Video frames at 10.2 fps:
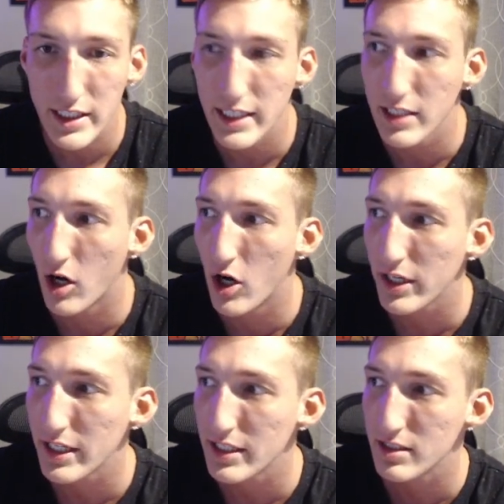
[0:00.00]
in
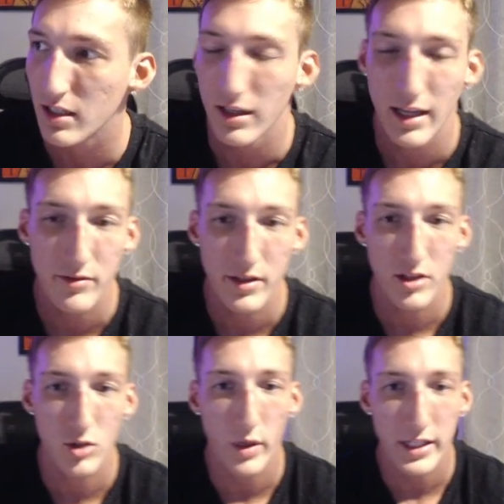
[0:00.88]
August
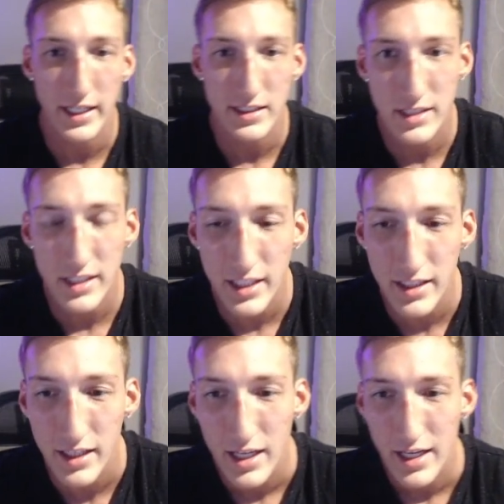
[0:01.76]
11th,
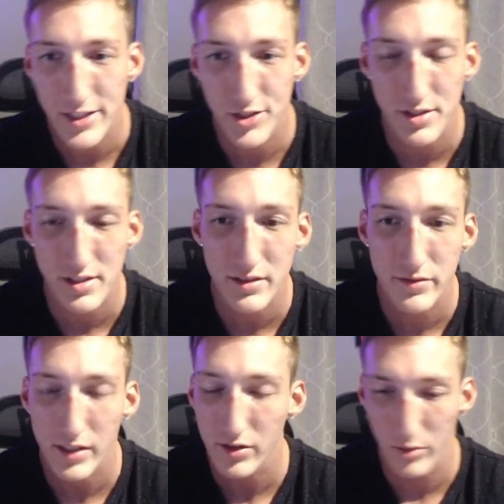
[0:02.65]
2018. As you can see,
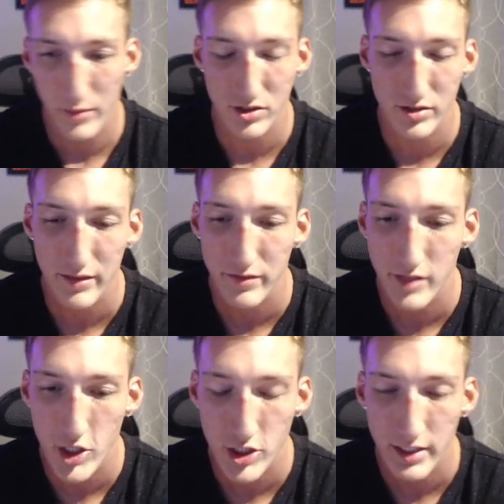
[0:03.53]
very little muscle
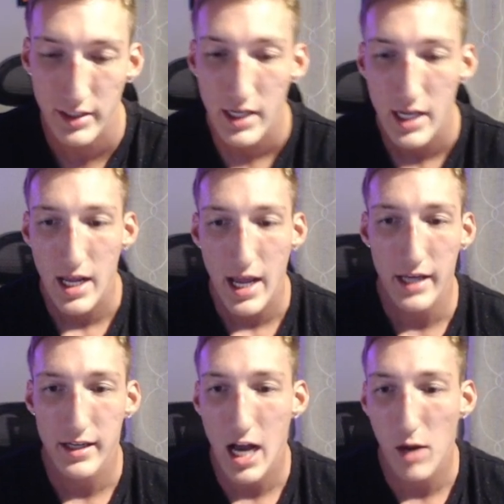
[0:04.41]
definition.
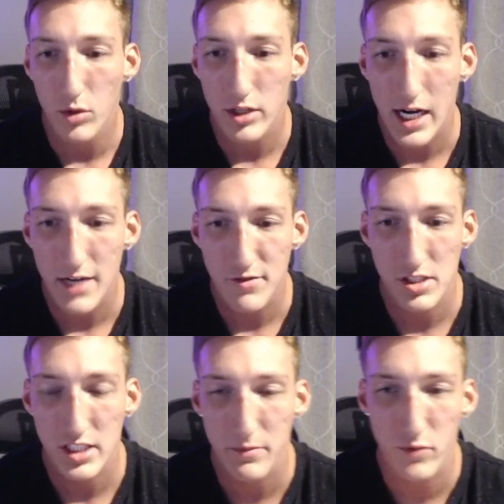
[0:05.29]
And now we'll kind of
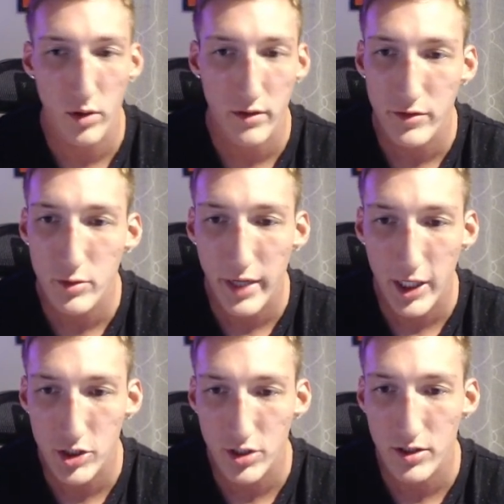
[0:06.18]
just skip forward a few
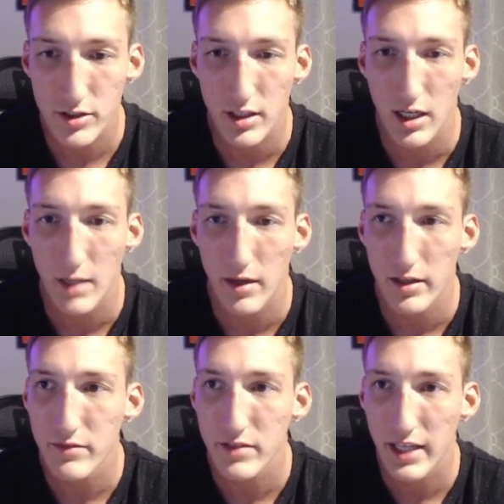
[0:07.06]
pictures. Um, I'll
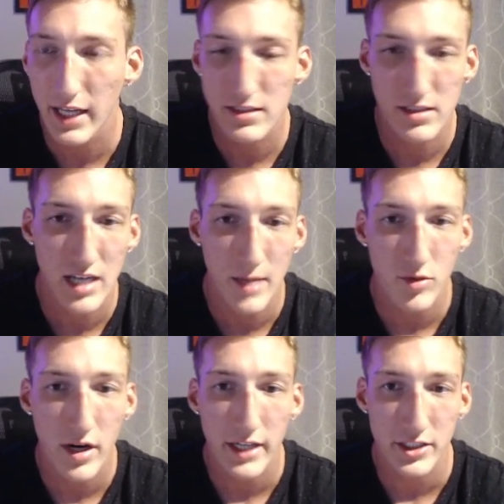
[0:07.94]
leave the dates in the top
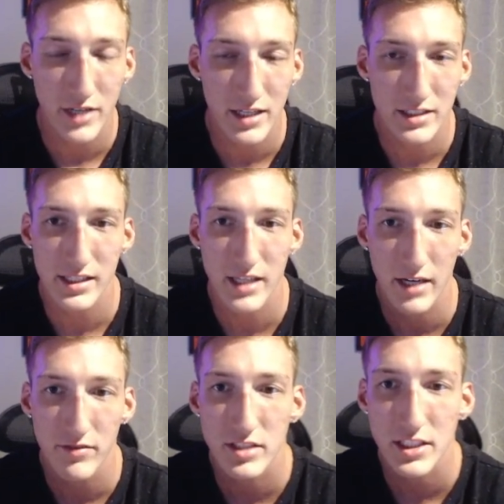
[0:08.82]
right and you guys can kind of see